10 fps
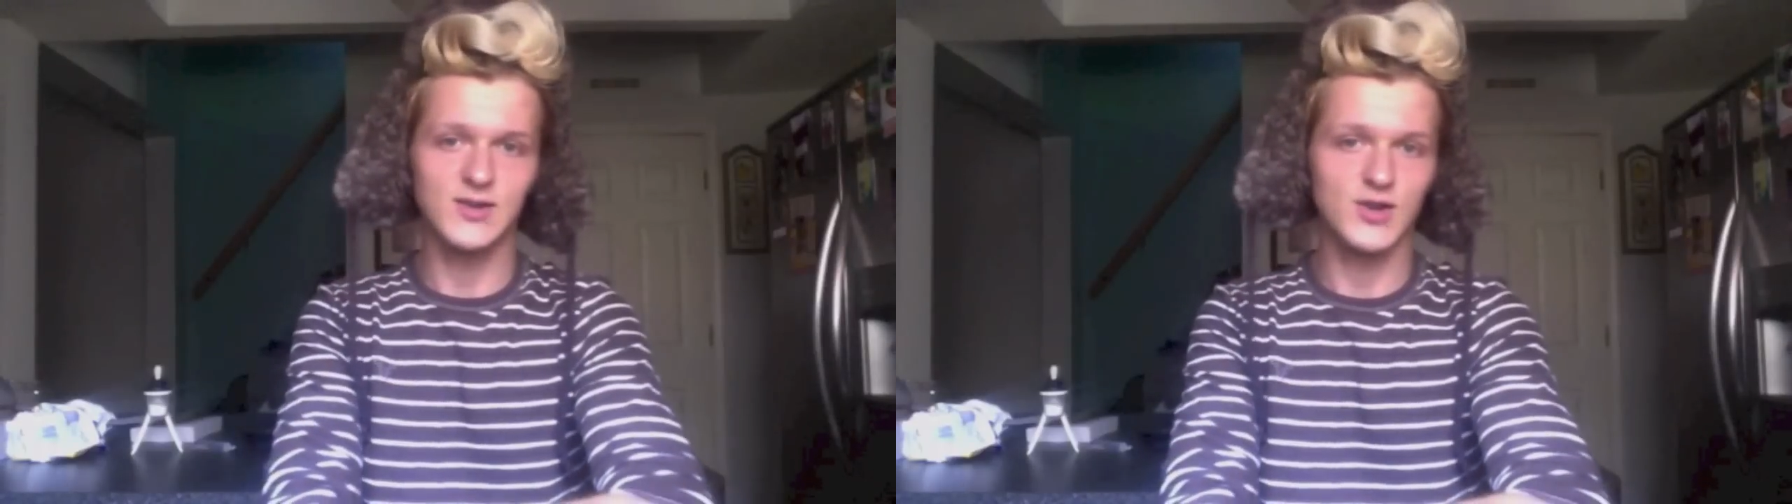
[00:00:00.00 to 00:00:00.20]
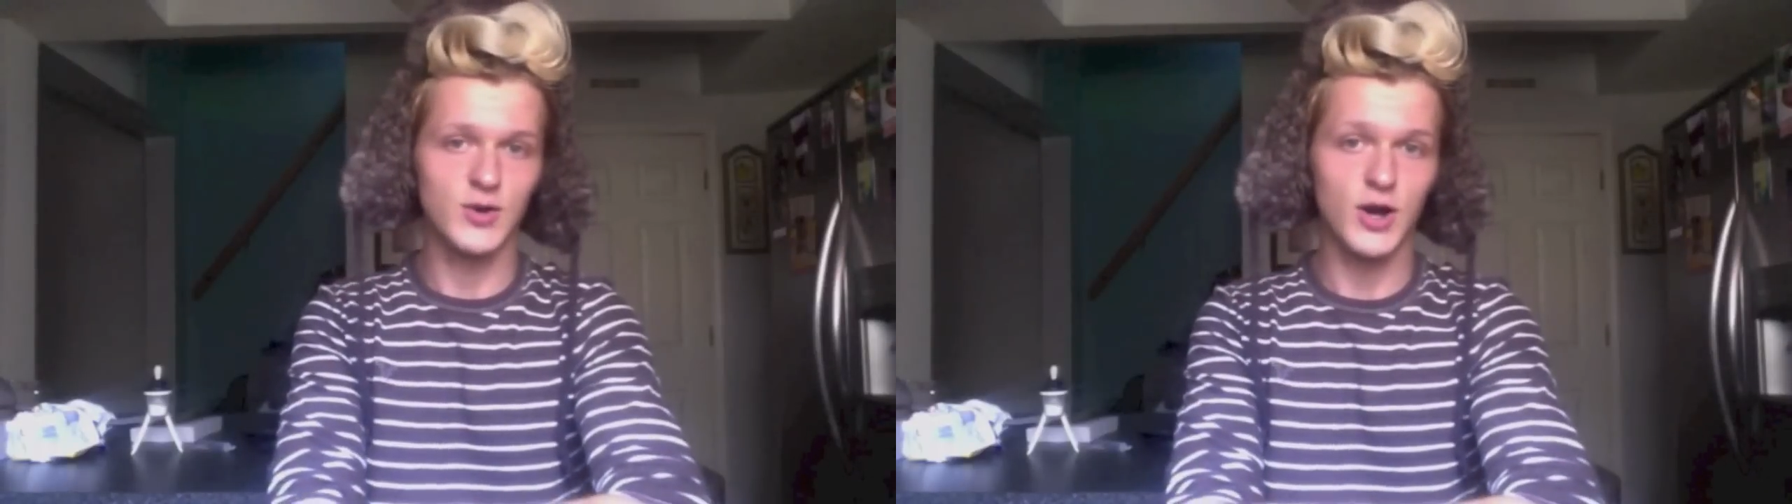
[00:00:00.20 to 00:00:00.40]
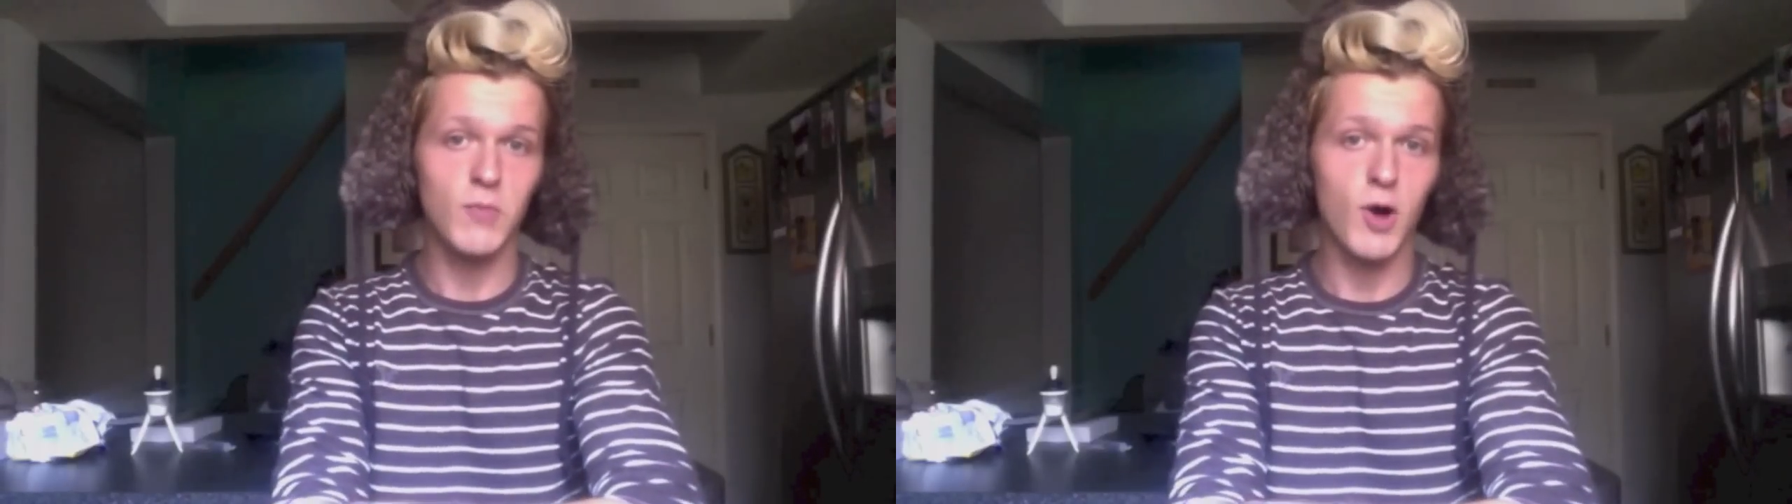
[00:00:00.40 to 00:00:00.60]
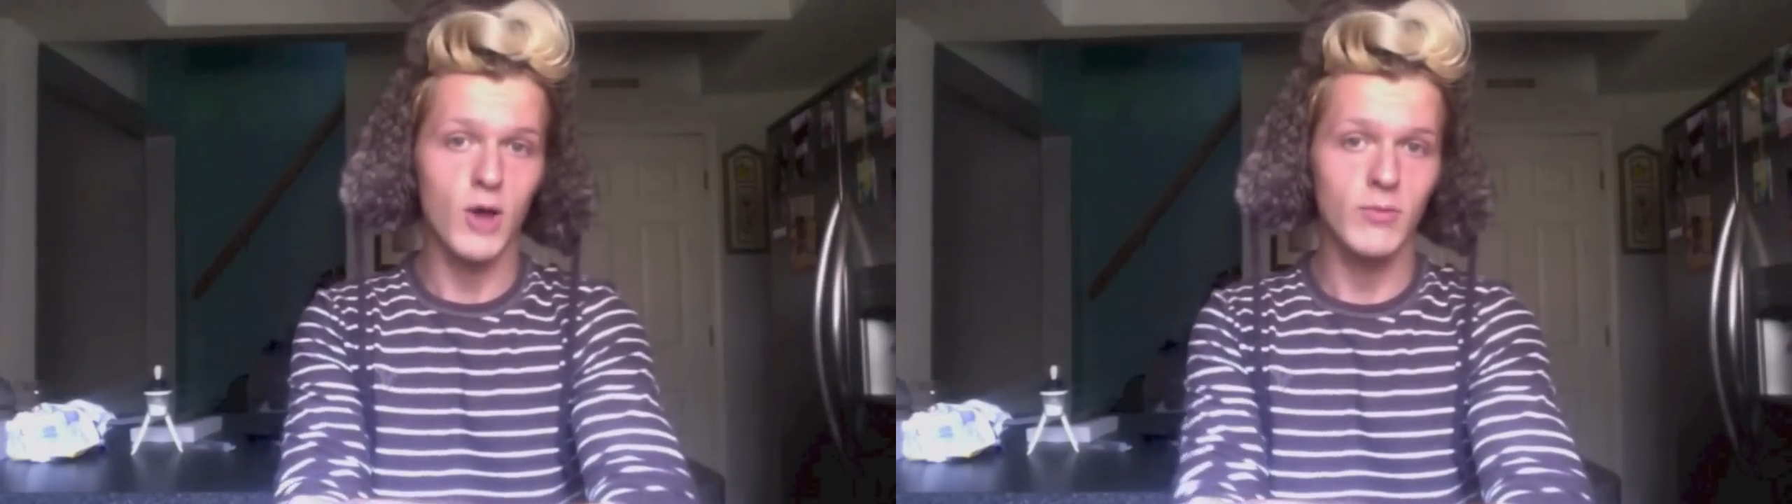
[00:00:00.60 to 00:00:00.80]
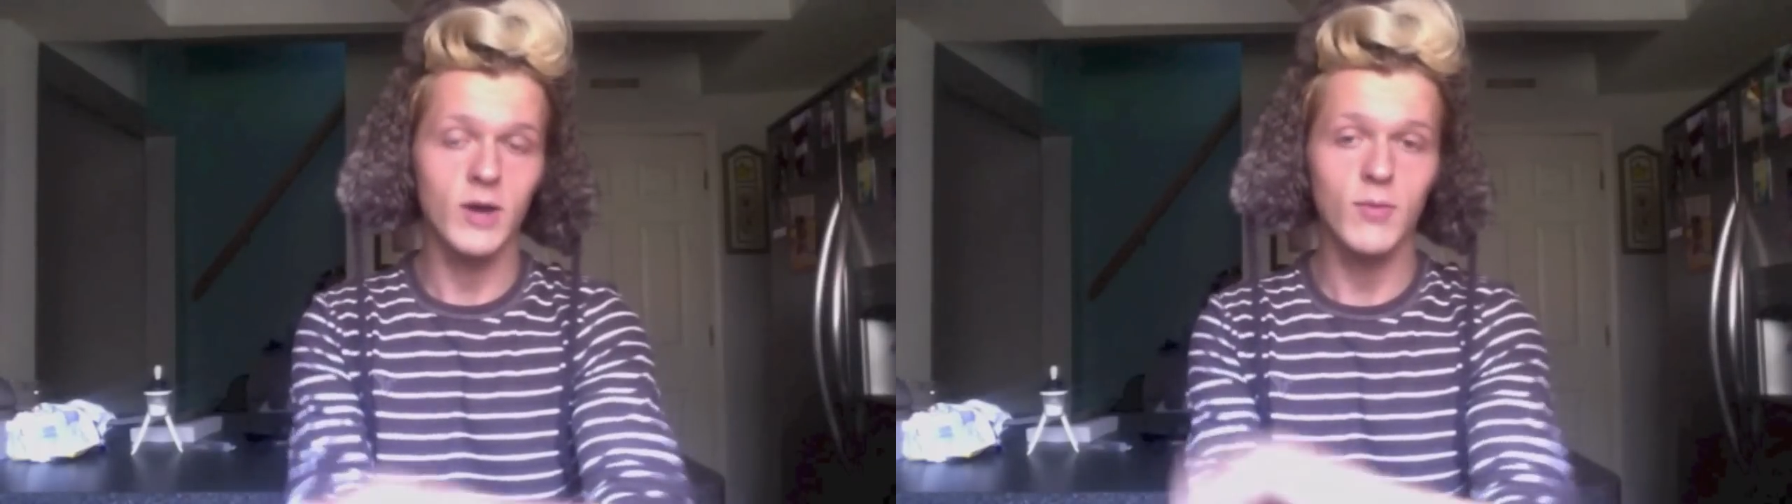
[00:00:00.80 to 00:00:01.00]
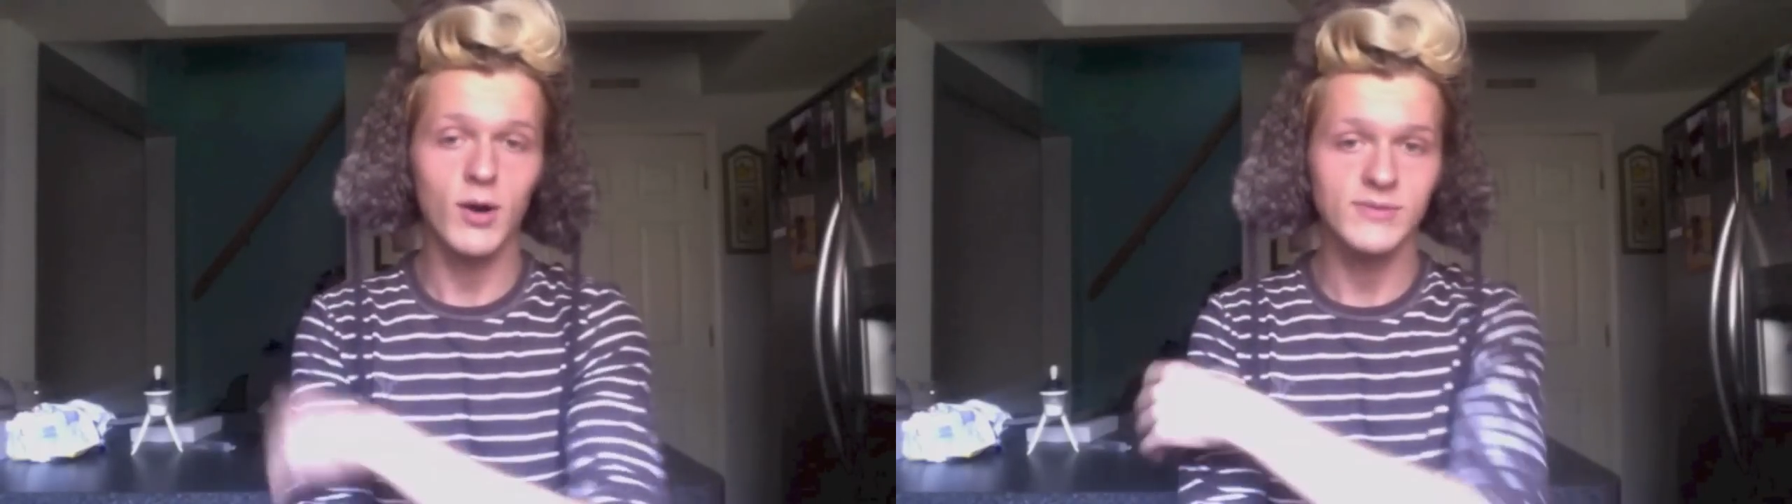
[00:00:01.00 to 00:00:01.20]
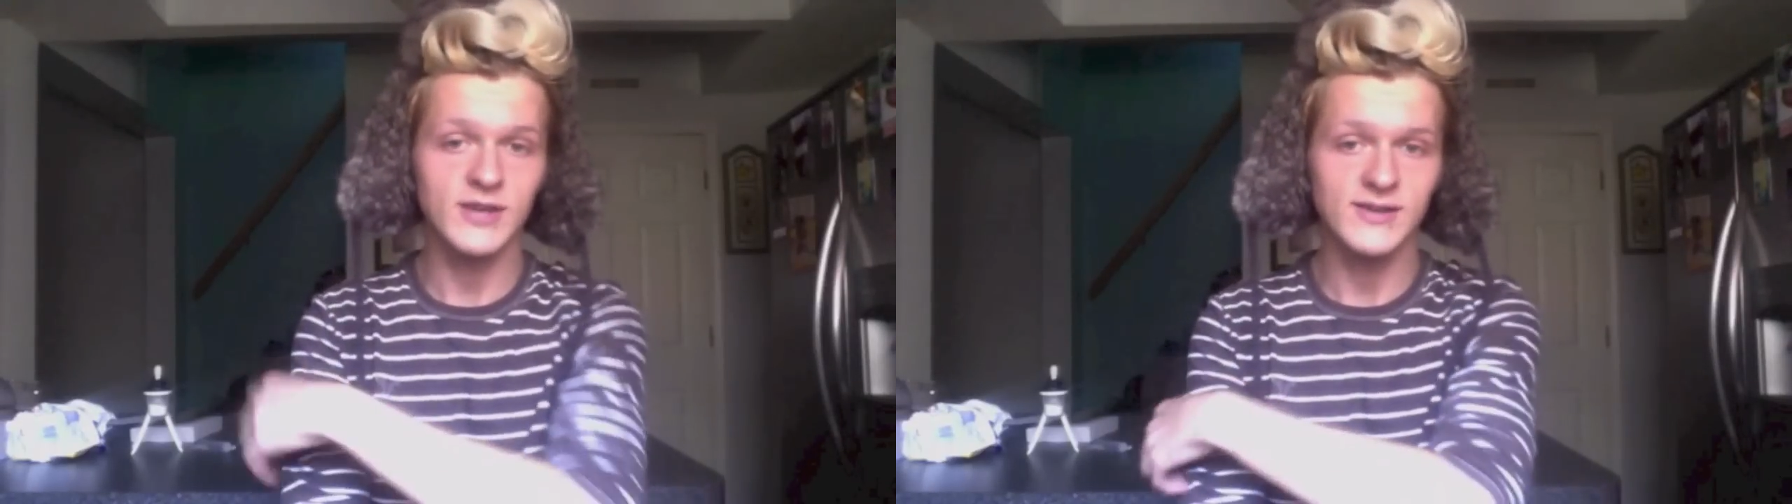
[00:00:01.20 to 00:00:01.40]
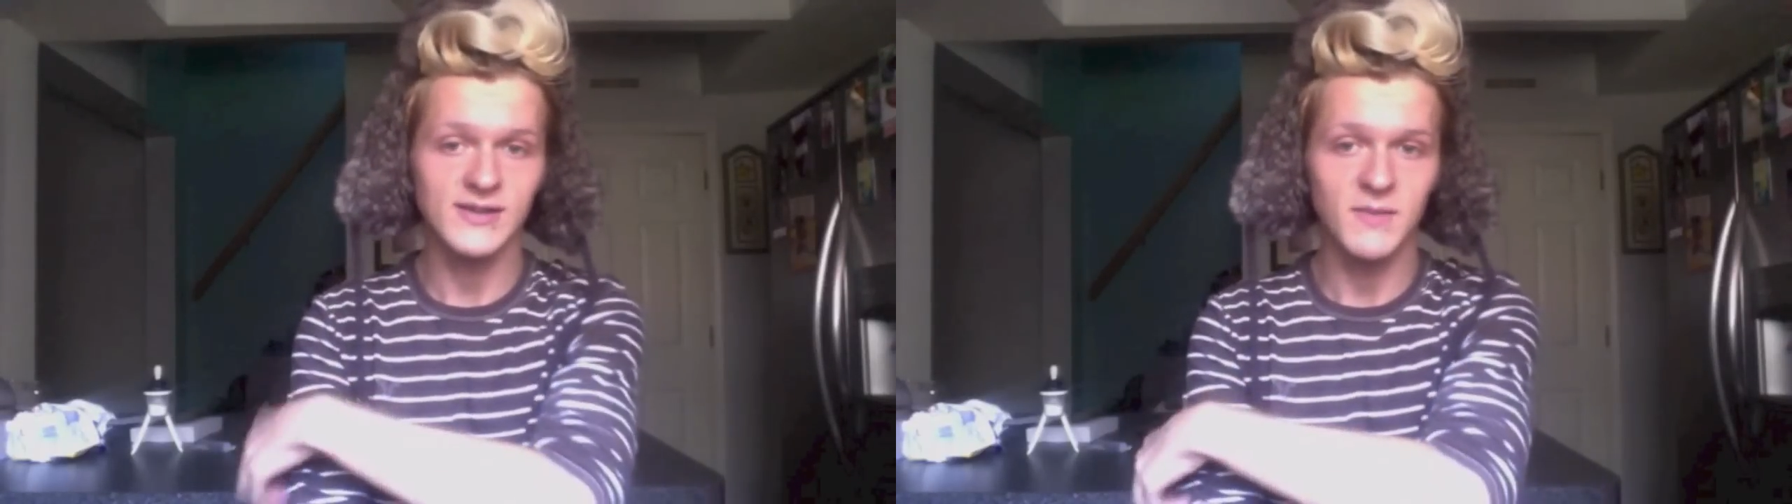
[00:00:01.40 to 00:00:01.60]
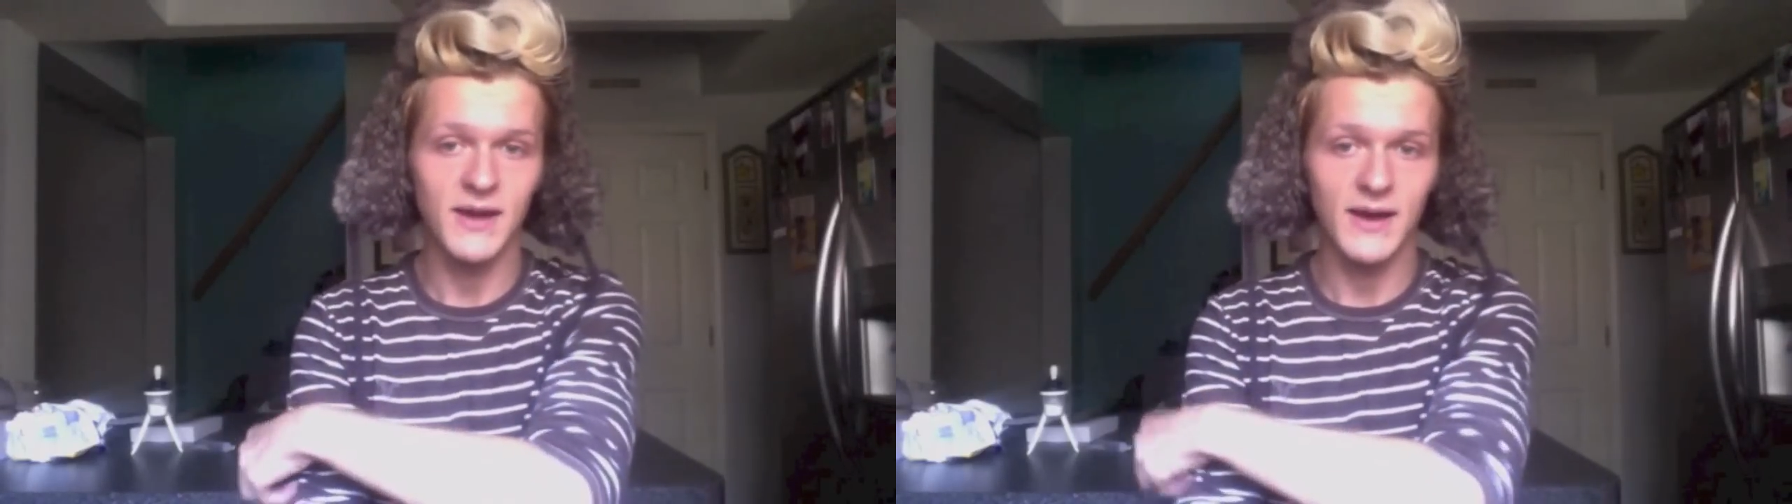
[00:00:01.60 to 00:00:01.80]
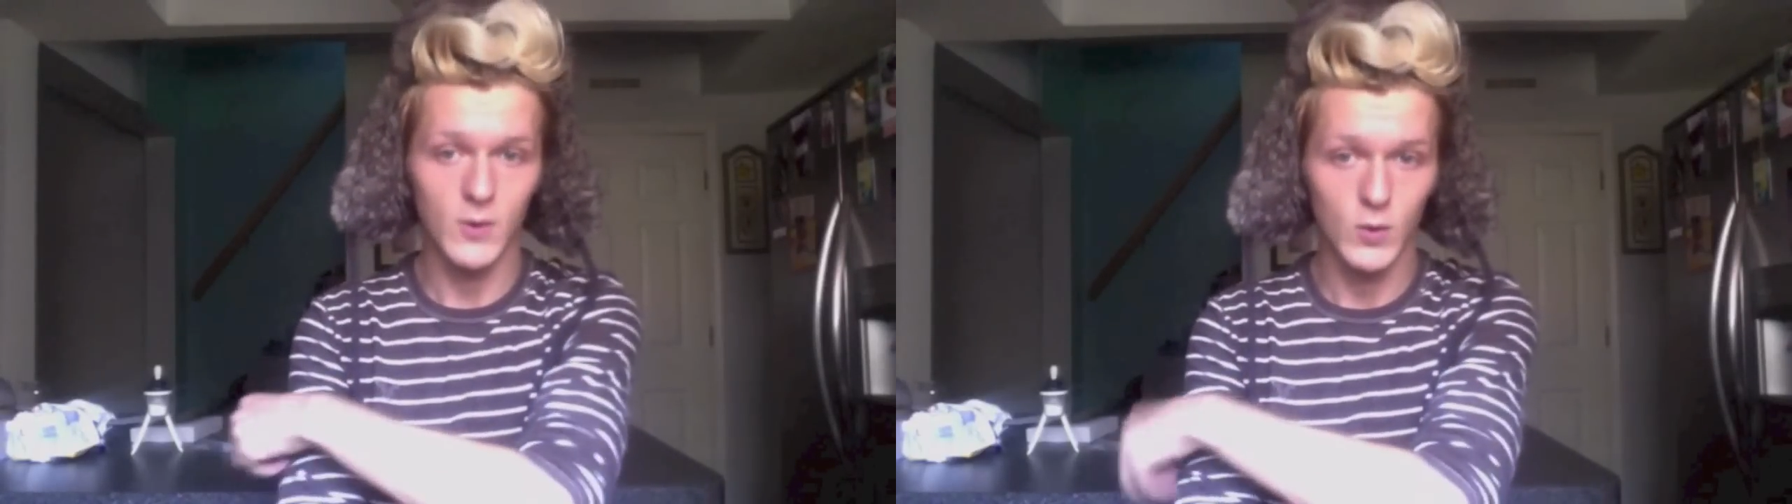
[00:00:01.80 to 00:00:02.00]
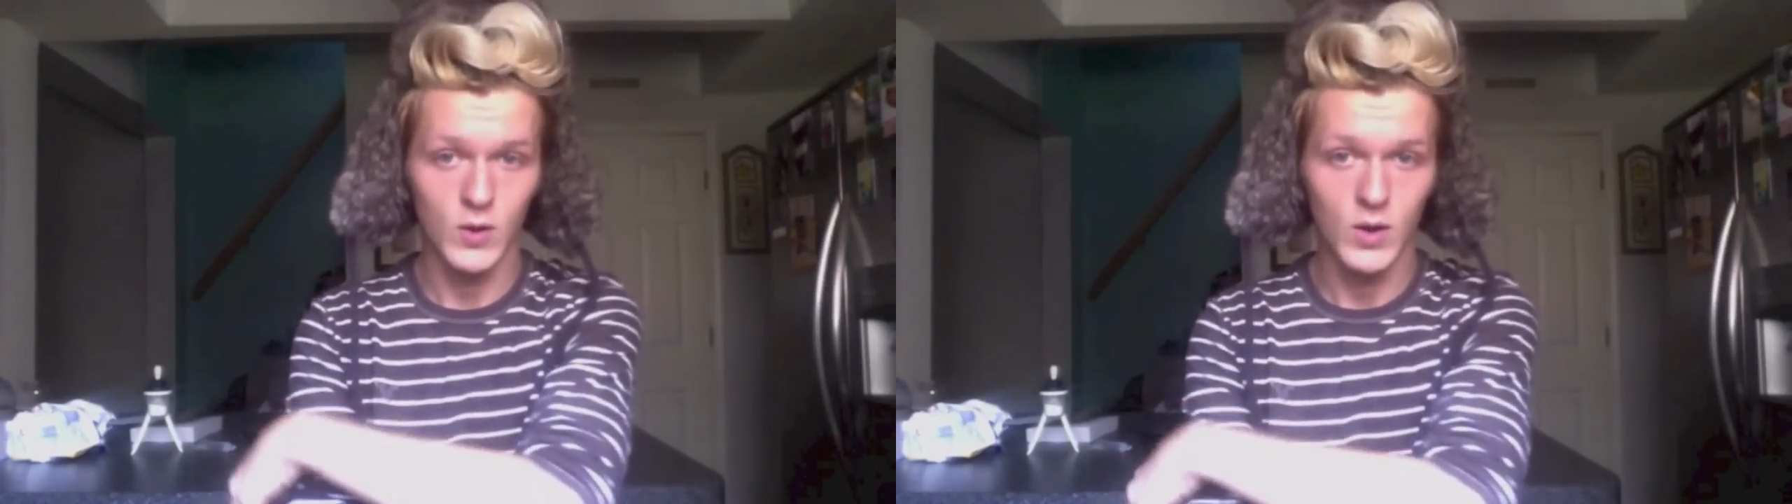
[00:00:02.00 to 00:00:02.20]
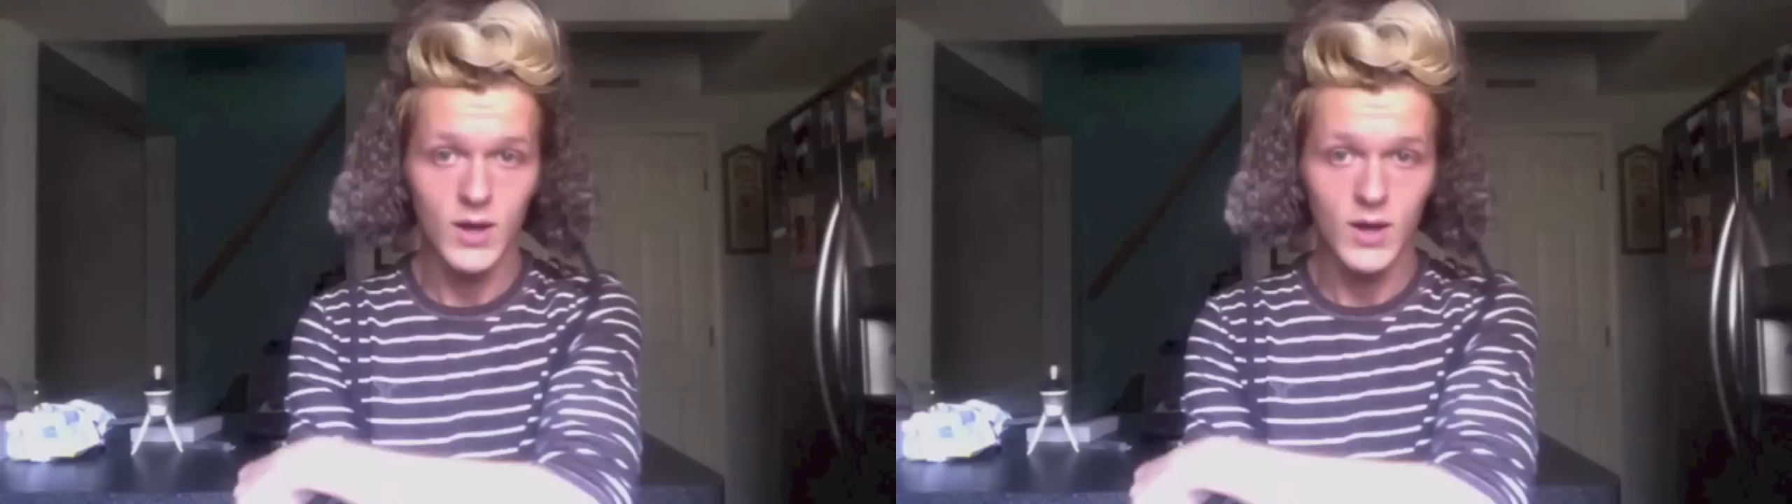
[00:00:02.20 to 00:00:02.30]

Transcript: showed her mom, or her mom saw somehow,